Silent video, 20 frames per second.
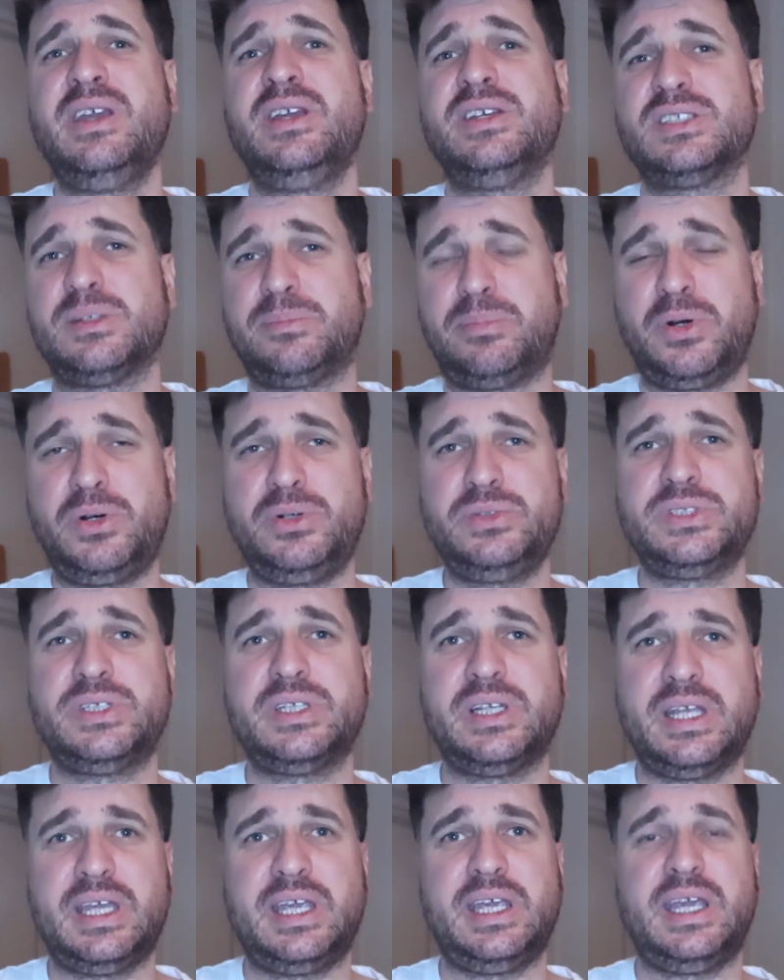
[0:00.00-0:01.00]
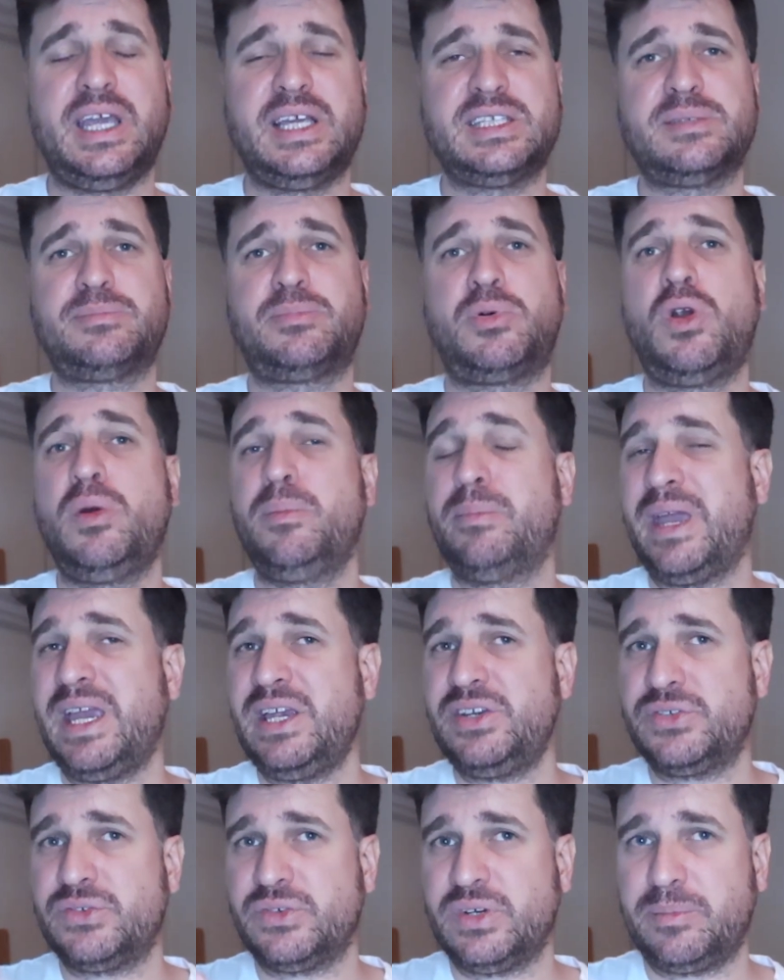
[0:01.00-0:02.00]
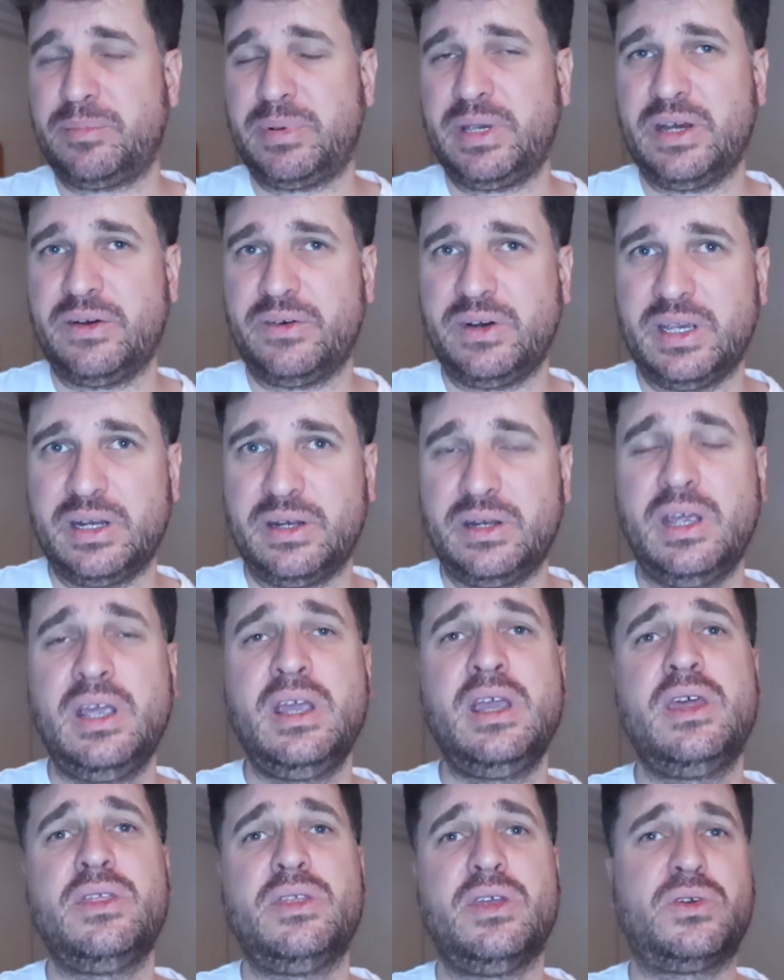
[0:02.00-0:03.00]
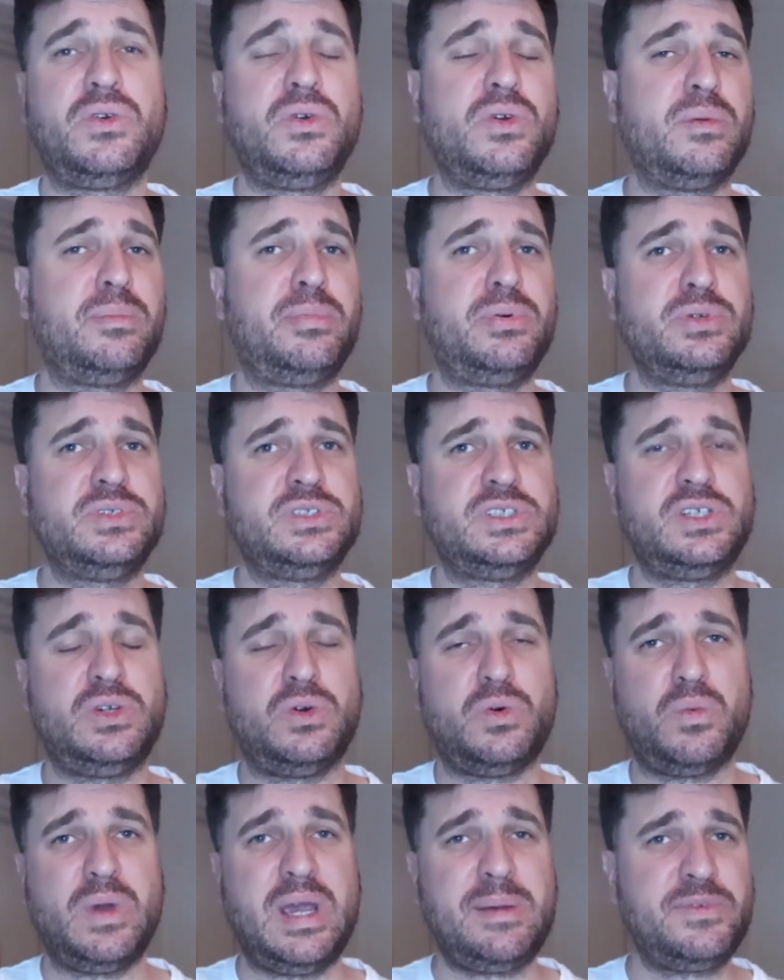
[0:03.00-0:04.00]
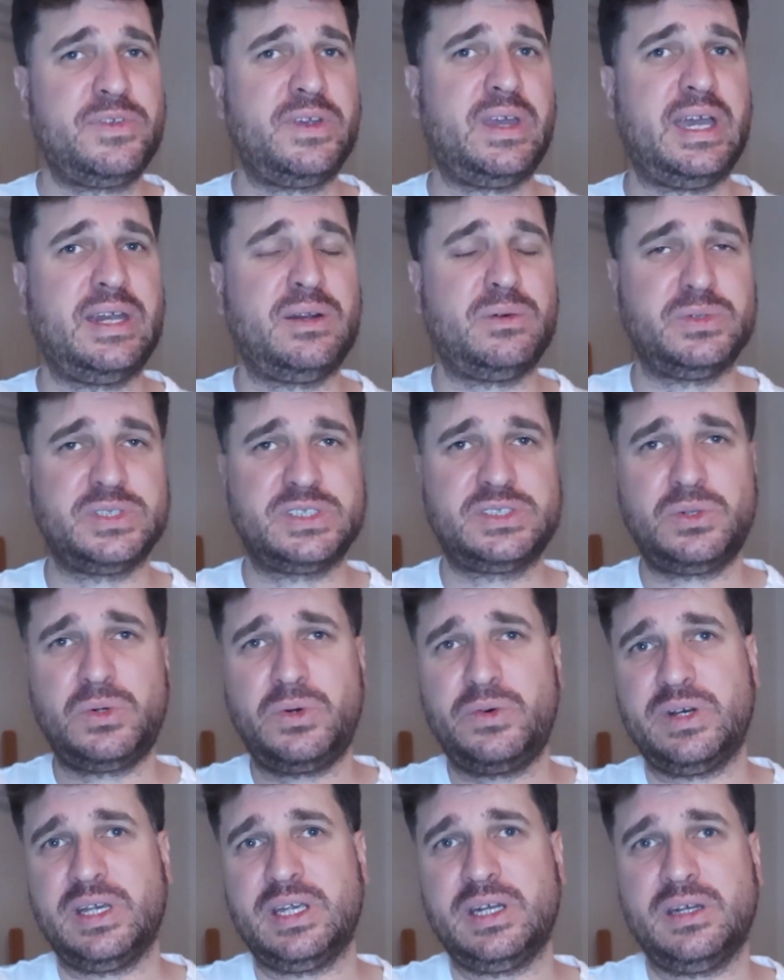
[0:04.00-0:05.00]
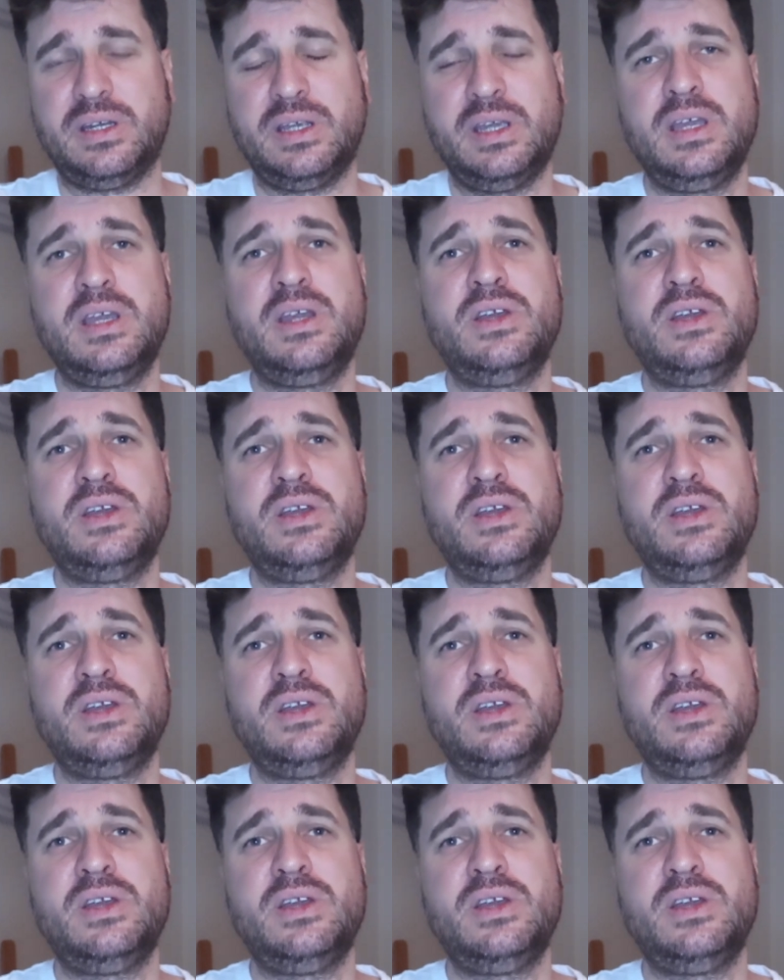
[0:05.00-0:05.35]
supposedly it's a probationary period that Google puts your website or store in